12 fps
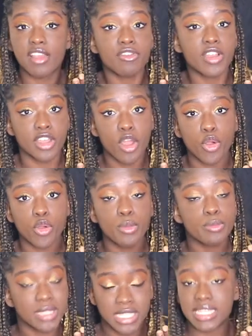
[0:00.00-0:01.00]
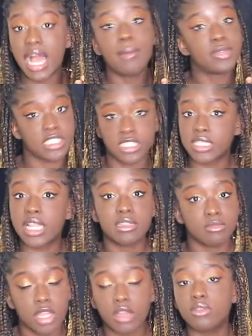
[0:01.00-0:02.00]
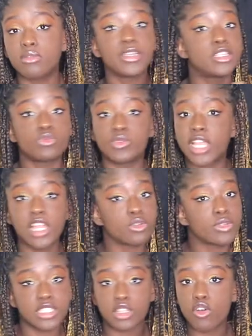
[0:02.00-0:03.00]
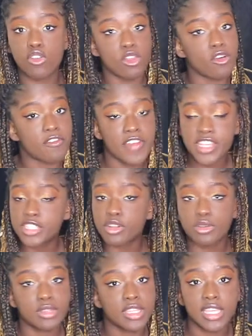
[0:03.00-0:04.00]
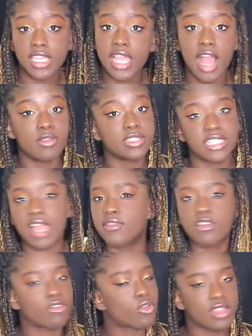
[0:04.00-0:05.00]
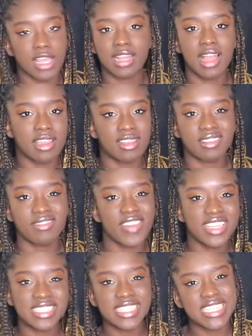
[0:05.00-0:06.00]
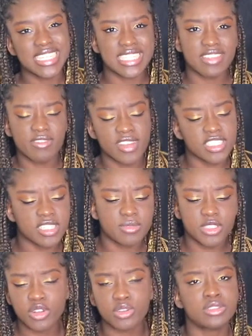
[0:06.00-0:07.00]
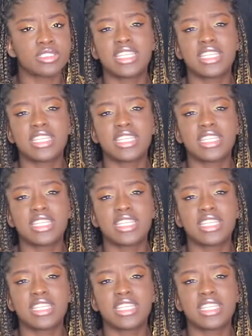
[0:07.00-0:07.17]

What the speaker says: that friend know, because I'ma just let them know, because we're not doing this whole little fake circle thingy. I was never for that kind of fake sneak dissing friendship circles.